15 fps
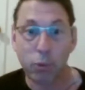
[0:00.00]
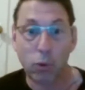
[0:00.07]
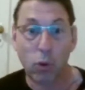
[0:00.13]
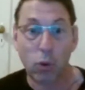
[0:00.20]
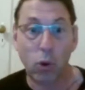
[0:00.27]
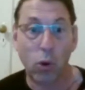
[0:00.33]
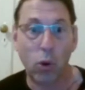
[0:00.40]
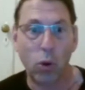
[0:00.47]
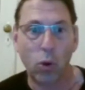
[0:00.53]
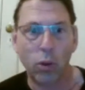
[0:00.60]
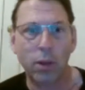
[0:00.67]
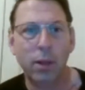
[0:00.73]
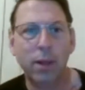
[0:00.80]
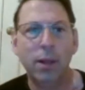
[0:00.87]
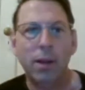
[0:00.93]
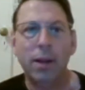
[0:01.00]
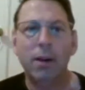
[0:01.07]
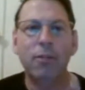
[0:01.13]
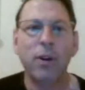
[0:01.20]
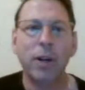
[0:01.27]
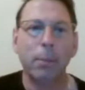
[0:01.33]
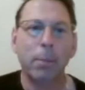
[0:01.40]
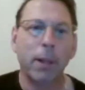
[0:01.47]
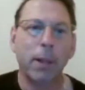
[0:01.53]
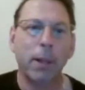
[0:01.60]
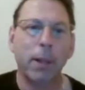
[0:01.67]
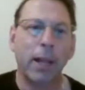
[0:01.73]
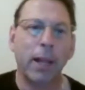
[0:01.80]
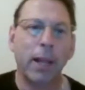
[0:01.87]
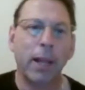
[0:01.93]
a fucking pleb, or
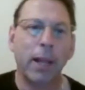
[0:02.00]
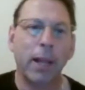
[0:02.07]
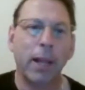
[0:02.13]
whatever,